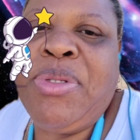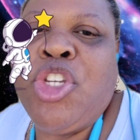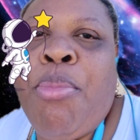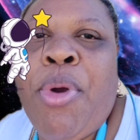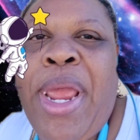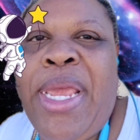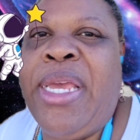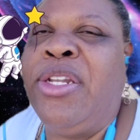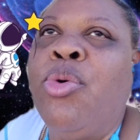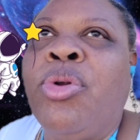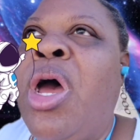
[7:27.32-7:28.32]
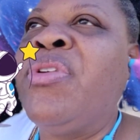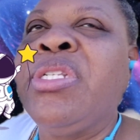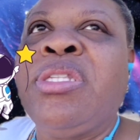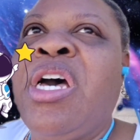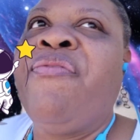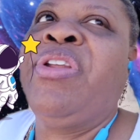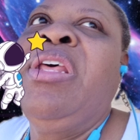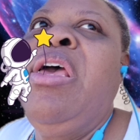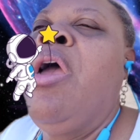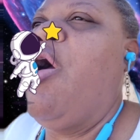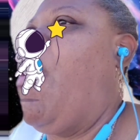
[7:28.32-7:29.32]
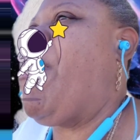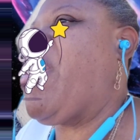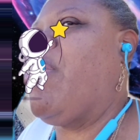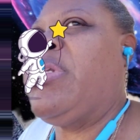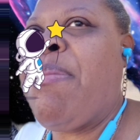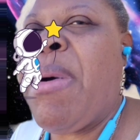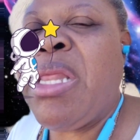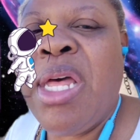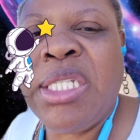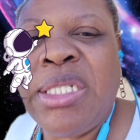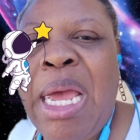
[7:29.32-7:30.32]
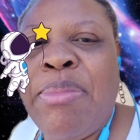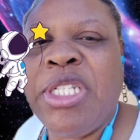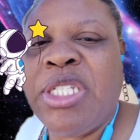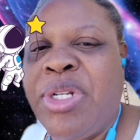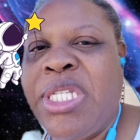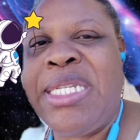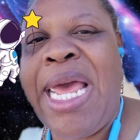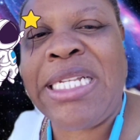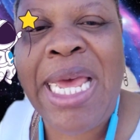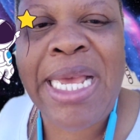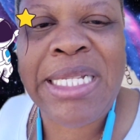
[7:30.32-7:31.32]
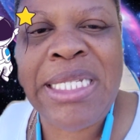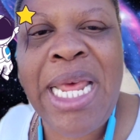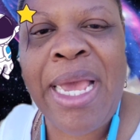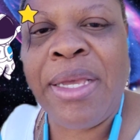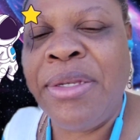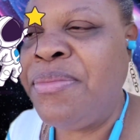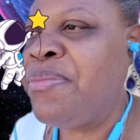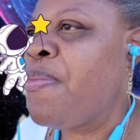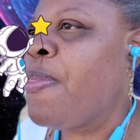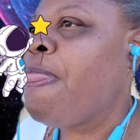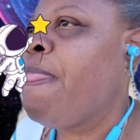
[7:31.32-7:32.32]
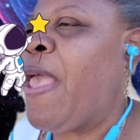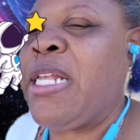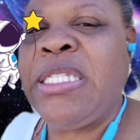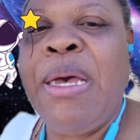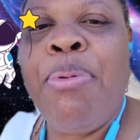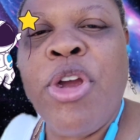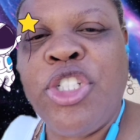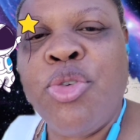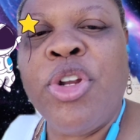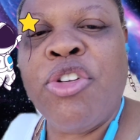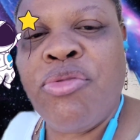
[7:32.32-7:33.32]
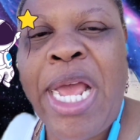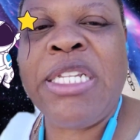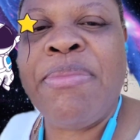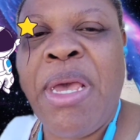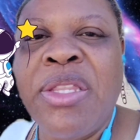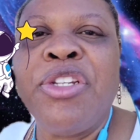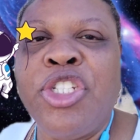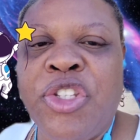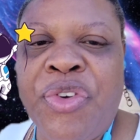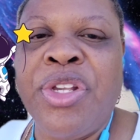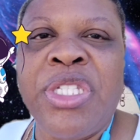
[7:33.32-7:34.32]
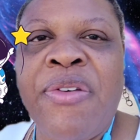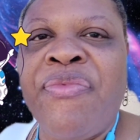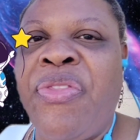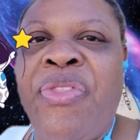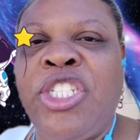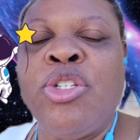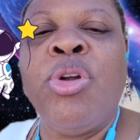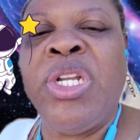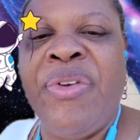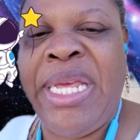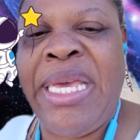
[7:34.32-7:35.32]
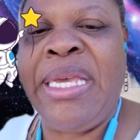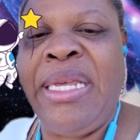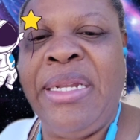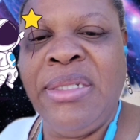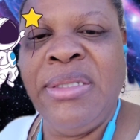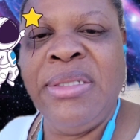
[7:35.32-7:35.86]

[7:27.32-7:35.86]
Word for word: on your break and doing all this stuff, and oh, I'm not going to take my lunch today, I'm just going to snack, snack, and snack. At some point, you're going to create some health issues for yourself that, that you don't even need.